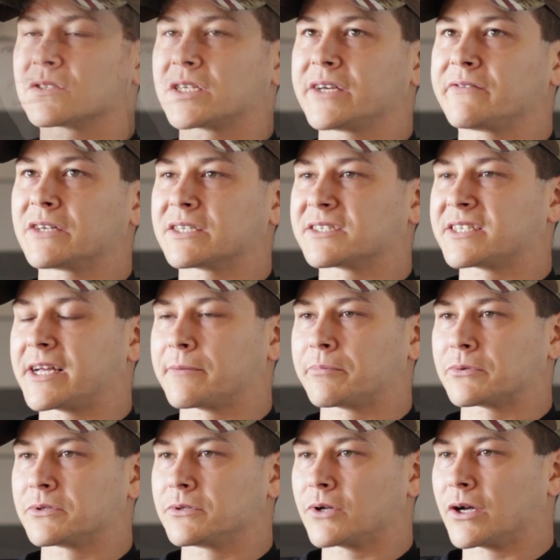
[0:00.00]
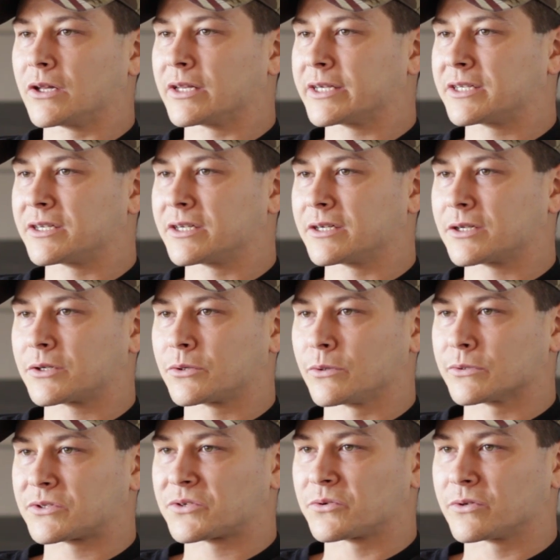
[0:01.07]
Give an example. You know how like you get a
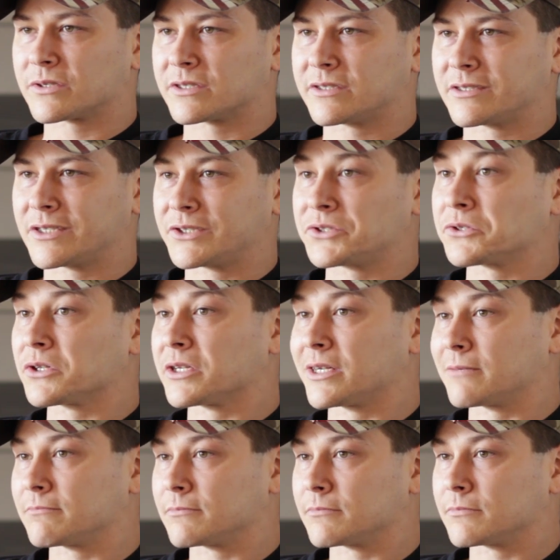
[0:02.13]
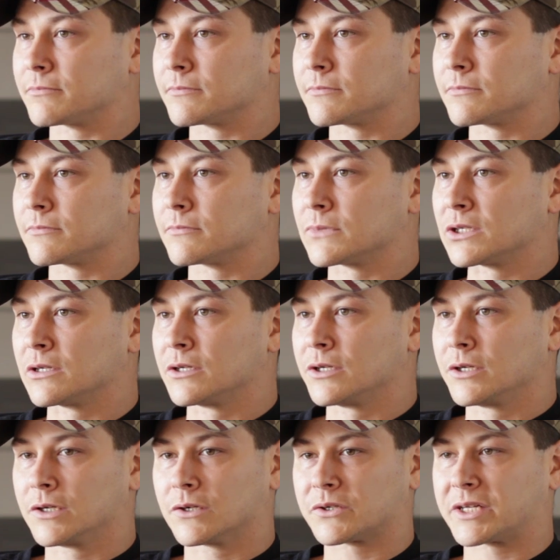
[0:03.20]
cold sore in your lip?
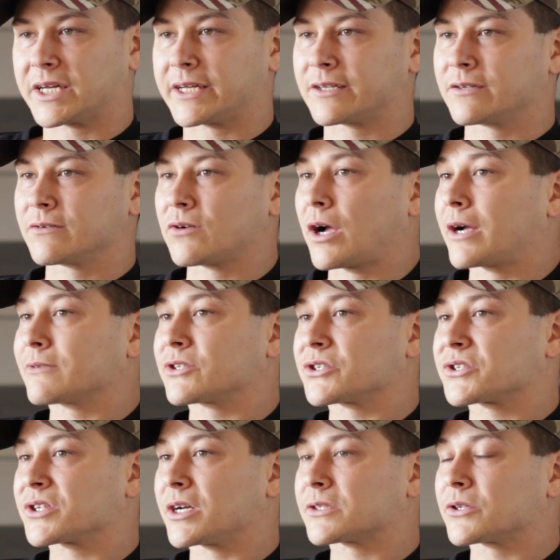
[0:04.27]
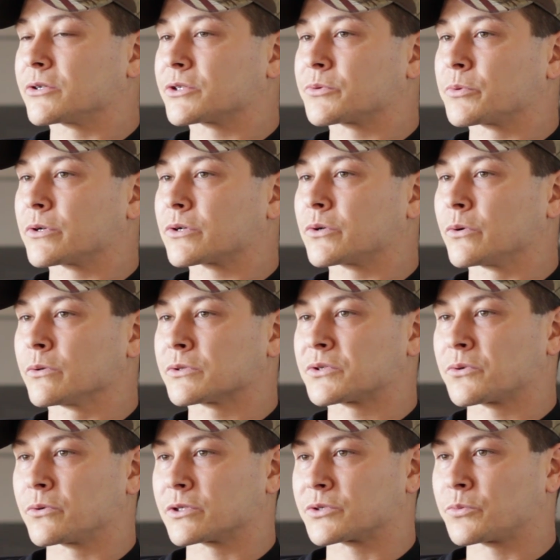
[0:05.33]
Okay, I just thought those were cold
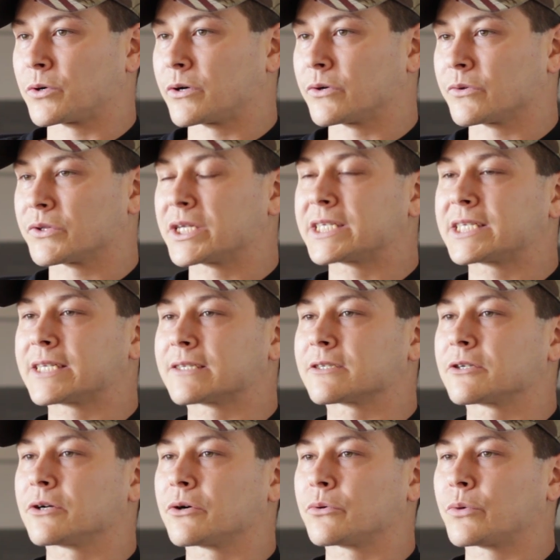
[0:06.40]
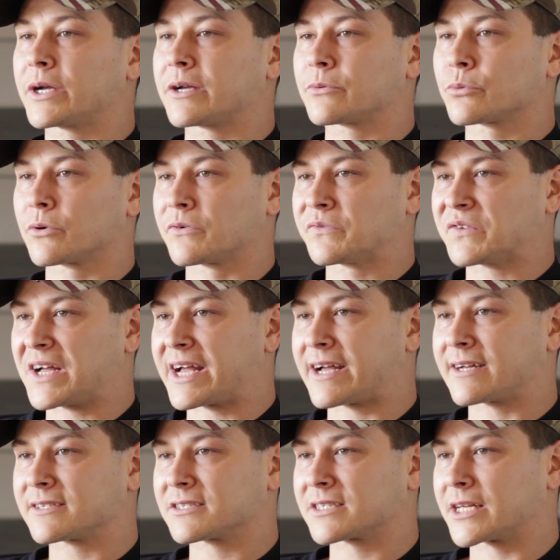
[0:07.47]
sores. Well, they didn't go away real
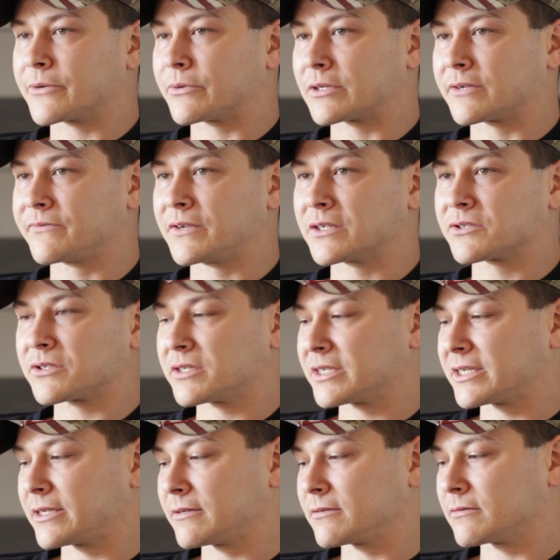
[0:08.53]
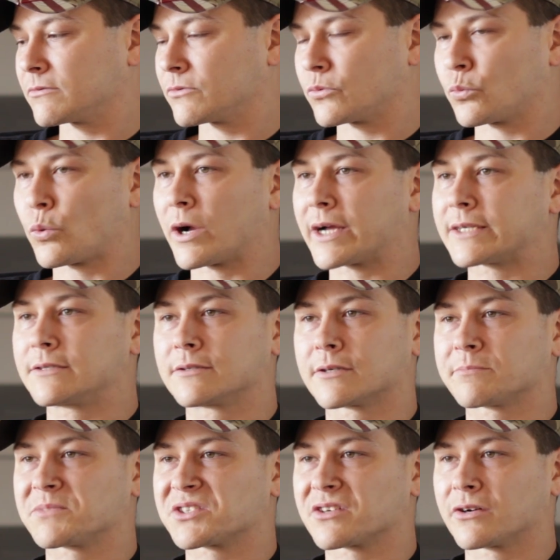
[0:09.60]
fast. They would eventually widen
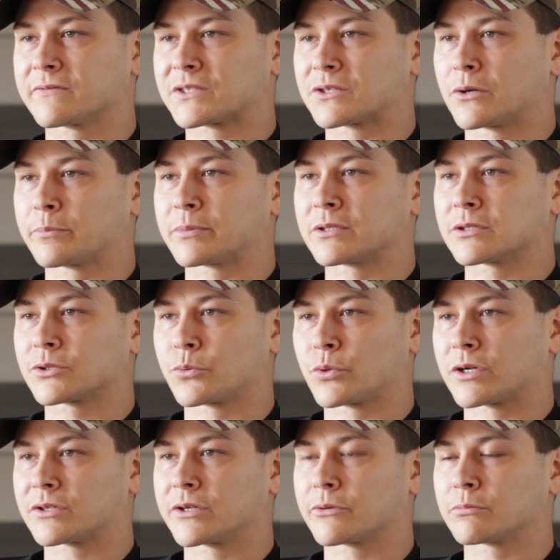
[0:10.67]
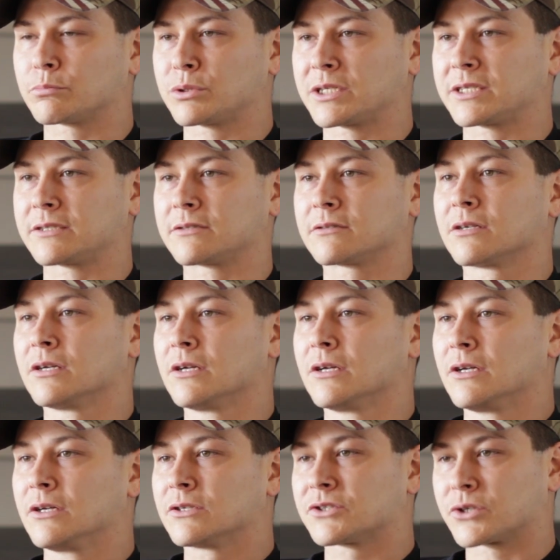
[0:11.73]
themselves open to where they're bleeding,
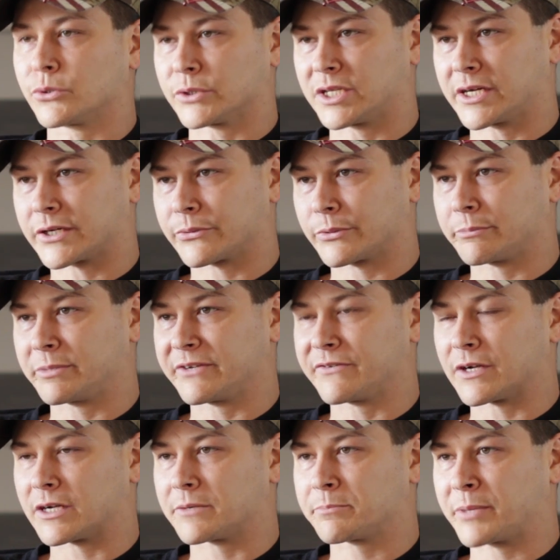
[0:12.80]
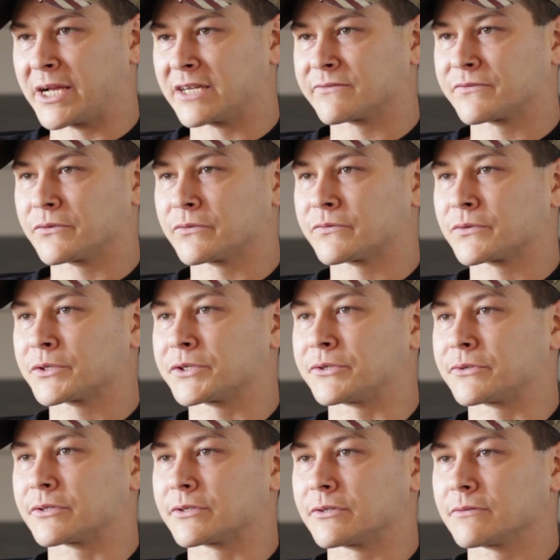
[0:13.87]
so that it would be very painful for you
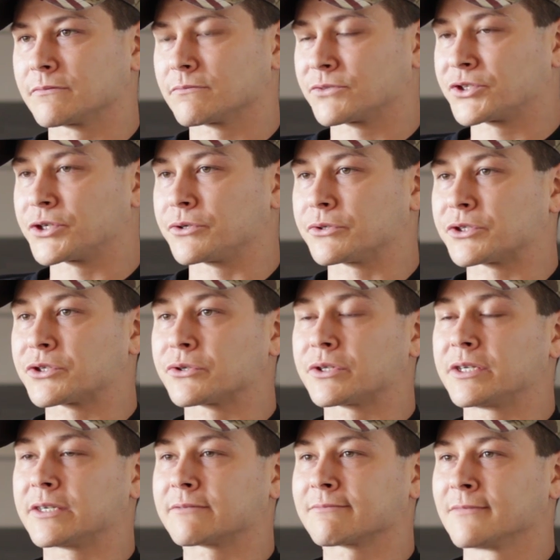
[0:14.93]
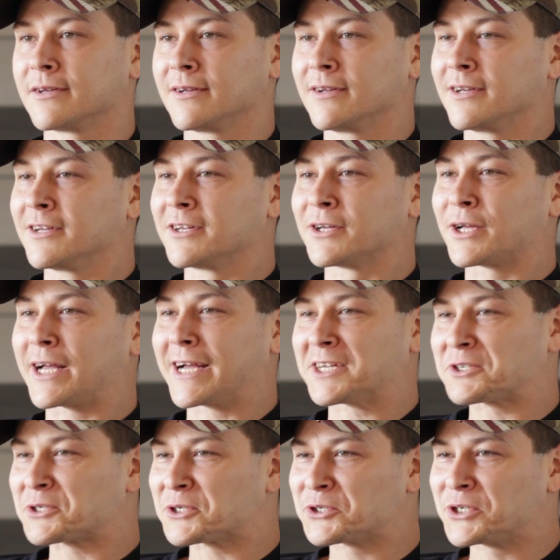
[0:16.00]
to chew. So then,
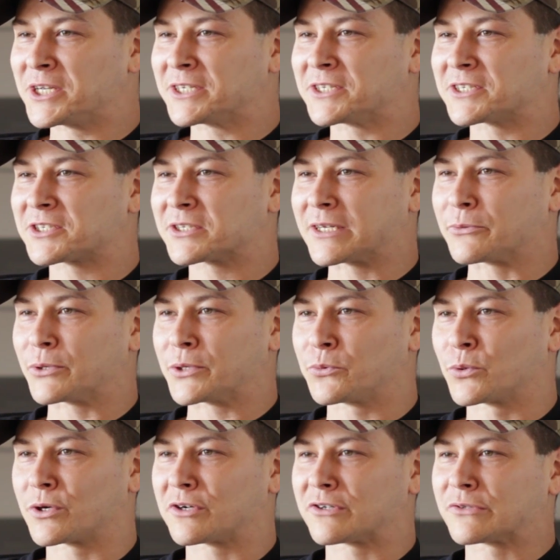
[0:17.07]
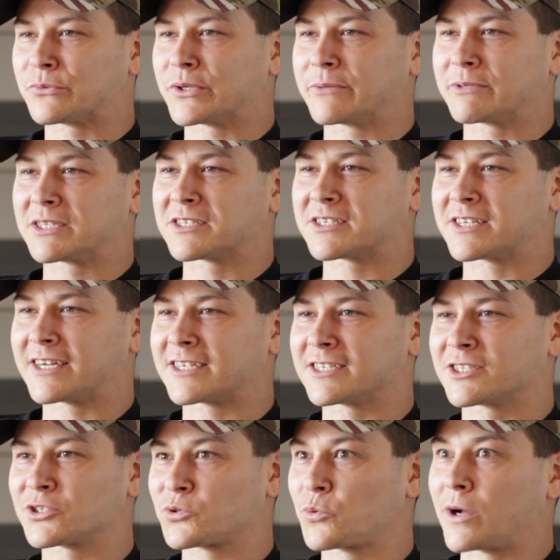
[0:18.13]
as a genius that we were, we
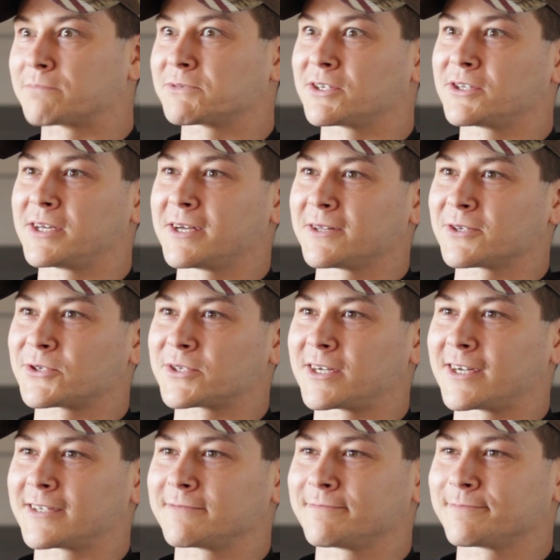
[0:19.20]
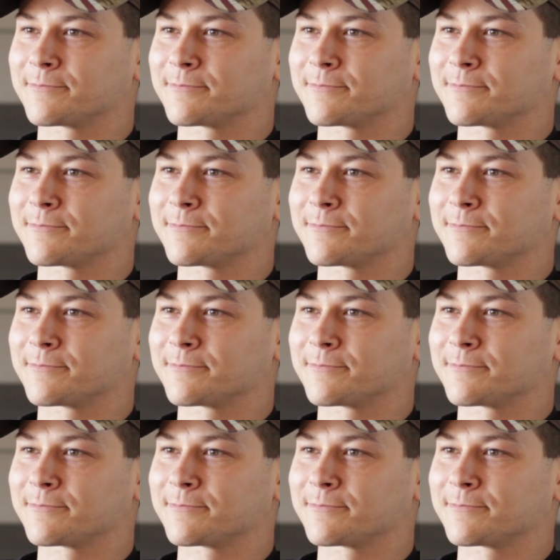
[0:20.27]
decided to swap to the other side.